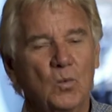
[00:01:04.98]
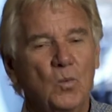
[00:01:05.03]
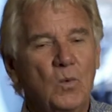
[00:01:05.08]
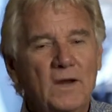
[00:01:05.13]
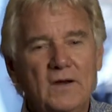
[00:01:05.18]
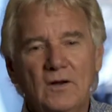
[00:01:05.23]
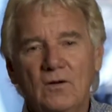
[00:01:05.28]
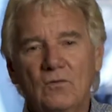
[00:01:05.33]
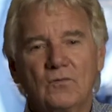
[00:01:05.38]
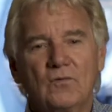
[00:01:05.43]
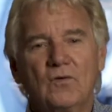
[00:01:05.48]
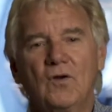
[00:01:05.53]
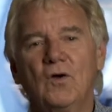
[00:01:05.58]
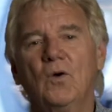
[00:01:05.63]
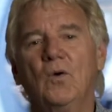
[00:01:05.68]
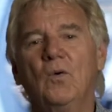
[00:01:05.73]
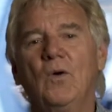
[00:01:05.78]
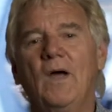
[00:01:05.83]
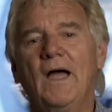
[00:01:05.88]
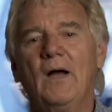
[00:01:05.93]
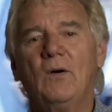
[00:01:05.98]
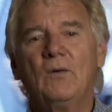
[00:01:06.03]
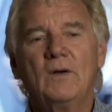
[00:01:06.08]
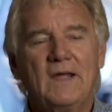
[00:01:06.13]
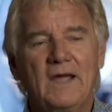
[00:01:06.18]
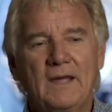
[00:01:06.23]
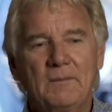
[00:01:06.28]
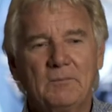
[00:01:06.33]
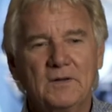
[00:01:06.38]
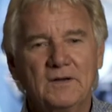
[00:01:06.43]
We don't know how it
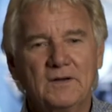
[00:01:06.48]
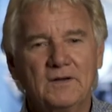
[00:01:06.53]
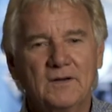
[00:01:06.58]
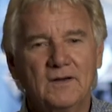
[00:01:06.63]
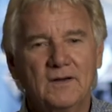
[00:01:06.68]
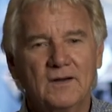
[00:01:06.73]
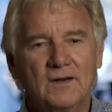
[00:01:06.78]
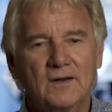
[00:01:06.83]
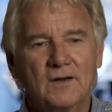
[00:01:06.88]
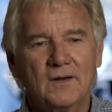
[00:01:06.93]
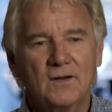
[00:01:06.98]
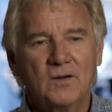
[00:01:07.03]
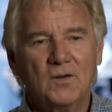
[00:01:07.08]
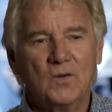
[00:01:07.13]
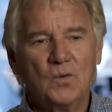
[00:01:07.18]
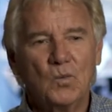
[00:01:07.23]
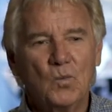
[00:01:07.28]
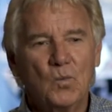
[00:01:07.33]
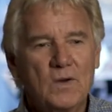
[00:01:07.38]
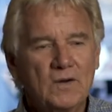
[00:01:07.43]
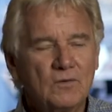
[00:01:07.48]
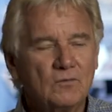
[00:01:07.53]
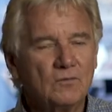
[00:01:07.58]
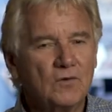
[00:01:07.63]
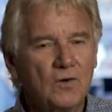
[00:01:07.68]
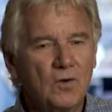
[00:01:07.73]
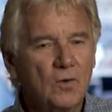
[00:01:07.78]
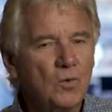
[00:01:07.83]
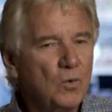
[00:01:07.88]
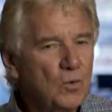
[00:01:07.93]
happened. We
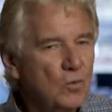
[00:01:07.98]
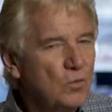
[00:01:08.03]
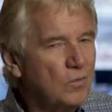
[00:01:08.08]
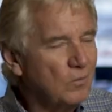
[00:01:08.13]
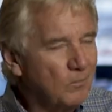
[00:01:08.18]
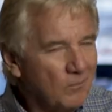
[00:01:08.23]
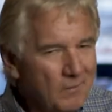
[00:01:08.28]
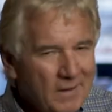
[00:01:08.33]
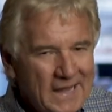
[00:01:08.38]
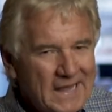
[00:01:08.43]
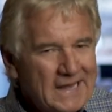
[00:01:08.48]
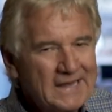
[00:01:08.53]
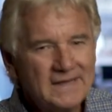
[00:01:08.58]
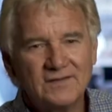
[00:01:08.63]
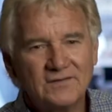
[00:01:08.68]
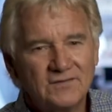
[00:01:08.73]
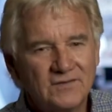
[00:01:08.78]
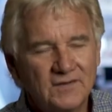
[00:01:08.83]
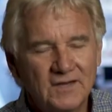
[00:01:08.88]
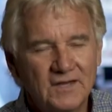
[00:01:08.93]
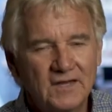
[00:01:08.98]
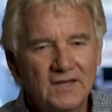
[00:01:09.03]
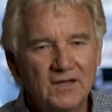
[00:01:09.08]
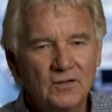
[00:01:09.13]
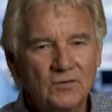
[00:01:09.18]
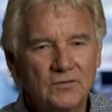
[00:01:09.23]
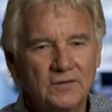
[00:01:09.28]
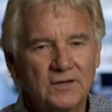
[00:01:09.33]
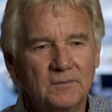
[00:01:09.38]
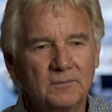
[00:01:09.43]
don't know who the man is that
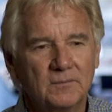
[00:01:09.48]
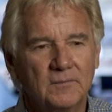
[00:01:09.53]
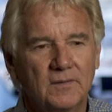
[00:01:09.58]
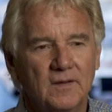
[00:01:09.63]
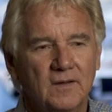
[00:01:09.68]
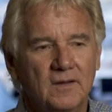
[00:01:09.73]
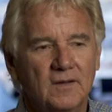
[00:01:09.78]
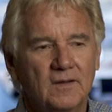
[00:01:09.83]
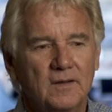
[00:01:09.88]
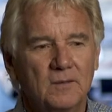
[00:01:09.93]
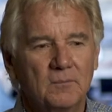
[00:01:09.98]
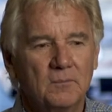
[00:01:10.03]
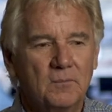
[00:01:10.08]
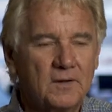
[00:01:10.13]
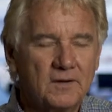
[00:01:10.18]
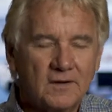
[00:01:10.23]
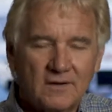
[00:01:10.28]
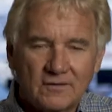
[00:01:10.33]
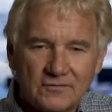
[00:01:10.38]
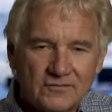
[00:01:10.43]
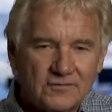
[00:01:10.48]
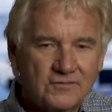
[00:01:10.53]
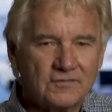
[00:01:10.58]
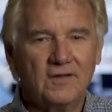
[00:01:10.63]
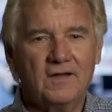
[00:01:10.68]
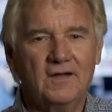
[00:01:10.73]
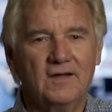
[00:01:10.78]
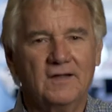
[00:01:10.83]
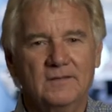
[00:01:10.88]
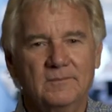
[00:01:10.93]
healed him, but our
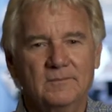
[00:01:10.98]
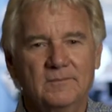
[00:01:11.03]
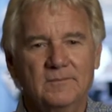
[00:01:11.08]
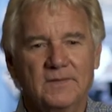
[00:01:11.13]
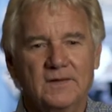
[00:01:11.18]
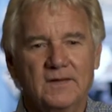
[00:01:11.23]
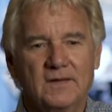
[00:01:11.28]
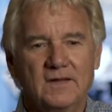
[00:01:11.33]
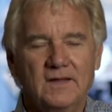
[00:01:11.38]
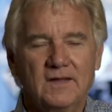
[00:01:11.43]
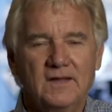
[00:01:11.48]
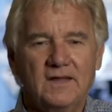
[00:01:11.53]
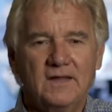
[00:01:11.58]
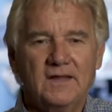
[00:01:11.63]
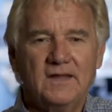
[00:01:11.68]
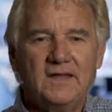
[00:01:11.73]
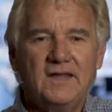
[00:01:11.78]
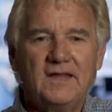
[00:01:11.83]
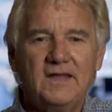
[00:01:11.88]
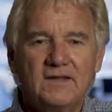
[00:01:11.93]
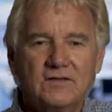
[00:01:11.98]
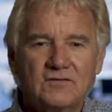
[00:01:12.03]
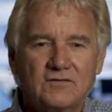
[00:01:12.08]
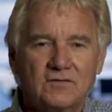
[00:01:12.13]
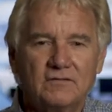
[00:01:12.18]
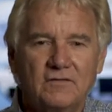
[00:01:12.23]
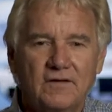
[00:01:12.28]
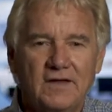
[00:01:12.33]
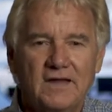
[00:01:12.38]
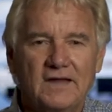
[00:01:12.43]
son, he is
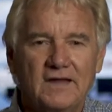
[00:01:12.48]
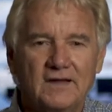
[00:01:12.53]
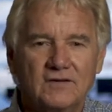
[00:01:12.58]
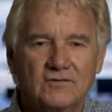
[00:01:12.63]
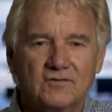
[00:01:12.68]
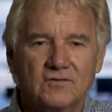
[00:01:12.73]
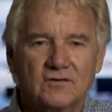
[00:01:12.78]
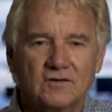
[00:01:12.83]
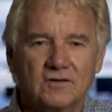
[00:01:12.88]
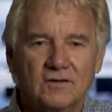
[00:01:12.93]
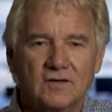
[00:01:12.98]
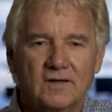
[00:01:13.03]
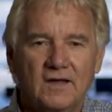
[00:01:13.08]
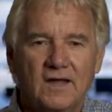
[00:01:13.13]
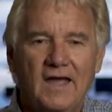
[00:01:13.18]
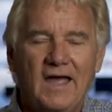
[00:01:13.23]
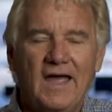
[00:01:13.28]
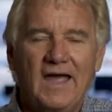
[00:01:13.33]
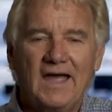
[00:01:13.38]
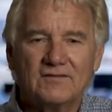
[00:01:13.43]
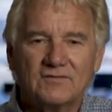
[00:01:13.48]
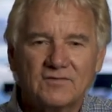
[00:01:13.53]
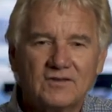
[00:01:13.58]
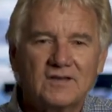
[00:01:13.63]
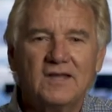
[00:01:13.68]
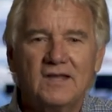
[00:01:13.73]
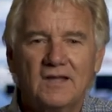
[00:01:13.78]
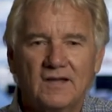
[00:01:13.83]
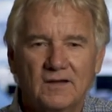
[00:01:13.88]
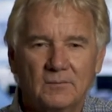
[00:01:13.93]
of age. Ask
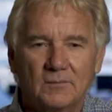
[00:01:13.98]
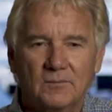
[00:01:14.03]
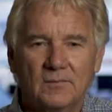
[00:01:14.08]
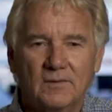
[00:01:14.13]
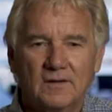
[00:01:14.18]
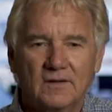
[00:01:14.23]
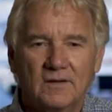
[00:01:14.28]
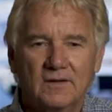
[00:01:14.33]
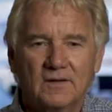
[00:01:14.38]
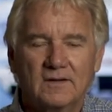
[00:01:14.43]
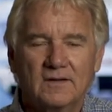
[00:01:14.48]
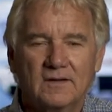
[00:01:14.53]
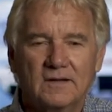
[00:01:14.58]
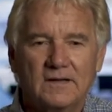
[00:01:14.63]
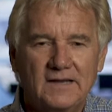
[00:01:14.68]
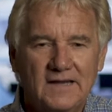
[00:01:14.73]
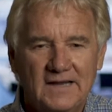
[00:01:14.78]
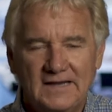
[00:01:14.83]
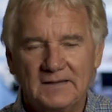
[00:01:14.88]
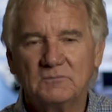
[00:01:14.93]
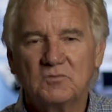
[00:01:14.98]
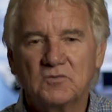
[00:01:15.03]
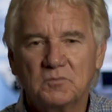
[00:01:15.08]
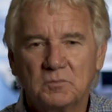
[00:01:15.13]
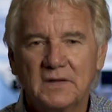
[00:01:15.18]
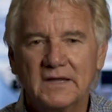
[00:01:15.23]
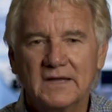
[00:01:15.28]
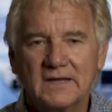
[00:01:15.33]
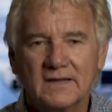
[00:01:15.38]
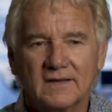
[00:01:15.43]
him, let him
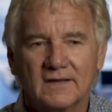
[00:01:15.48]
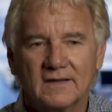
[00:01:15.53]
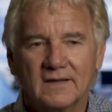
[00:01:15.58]
speak.